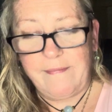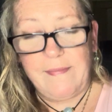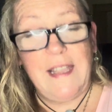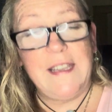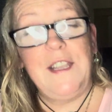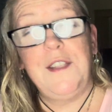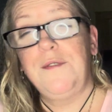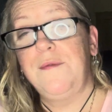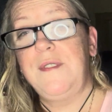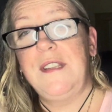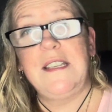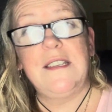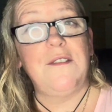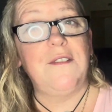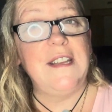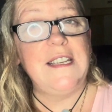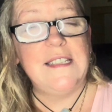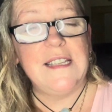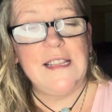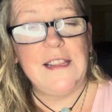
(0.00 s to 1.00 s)
You don't need to
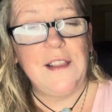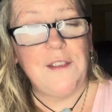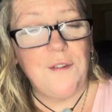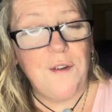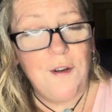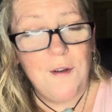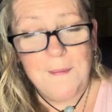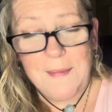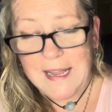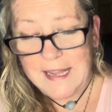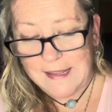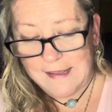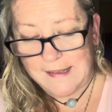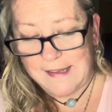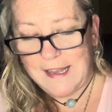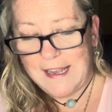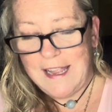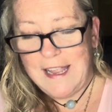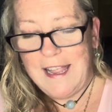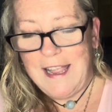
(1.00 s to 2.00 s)
write it in the comments.
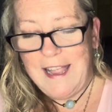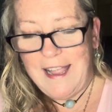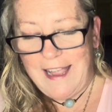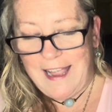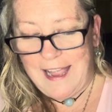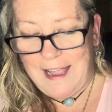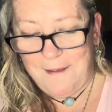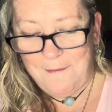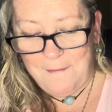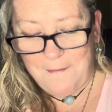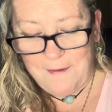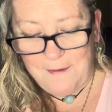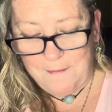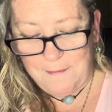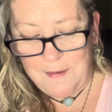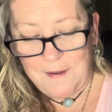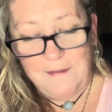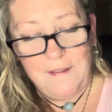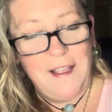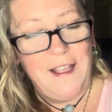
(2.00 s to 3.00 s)

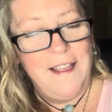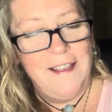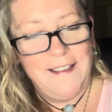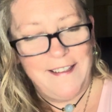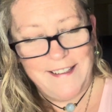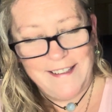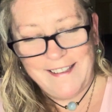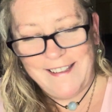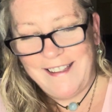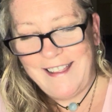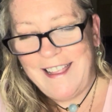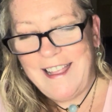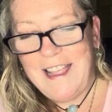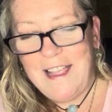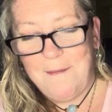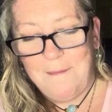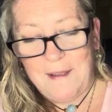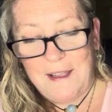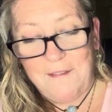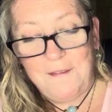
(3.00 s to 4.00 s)

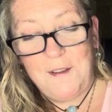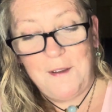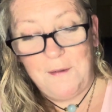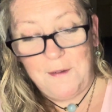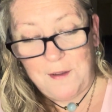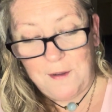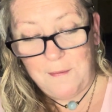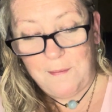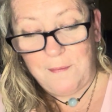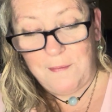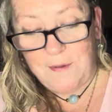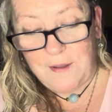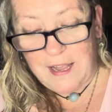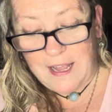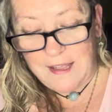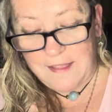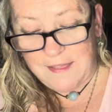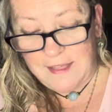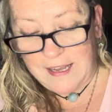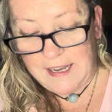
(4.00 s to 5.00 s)
But if you I
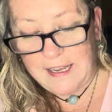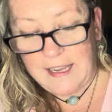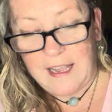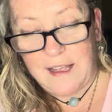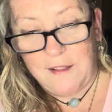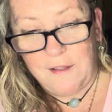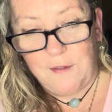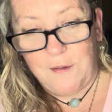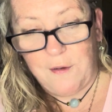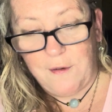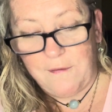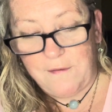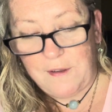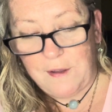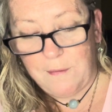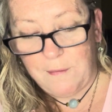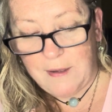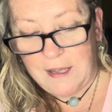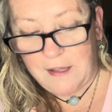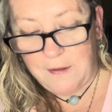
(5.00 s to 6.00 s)
think a lot of you
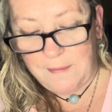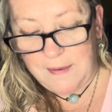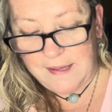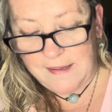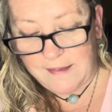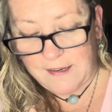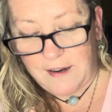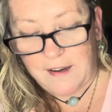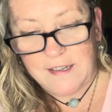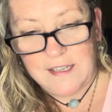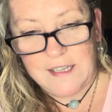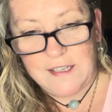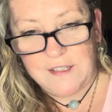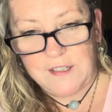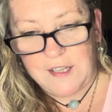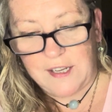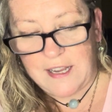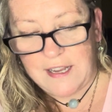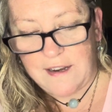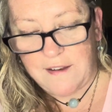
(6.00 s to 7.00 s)
will be starting
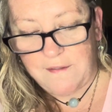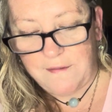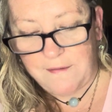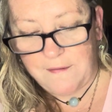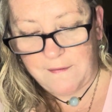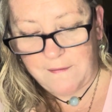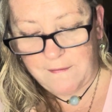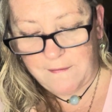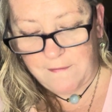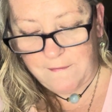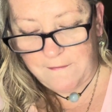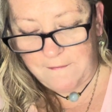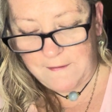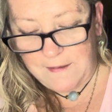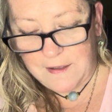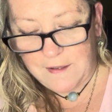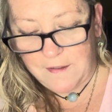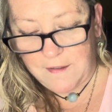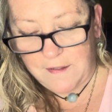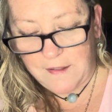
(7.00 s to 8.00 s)
to kind of
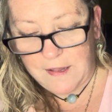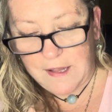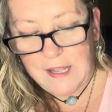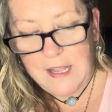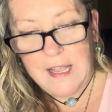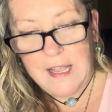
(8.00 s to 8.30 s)
feel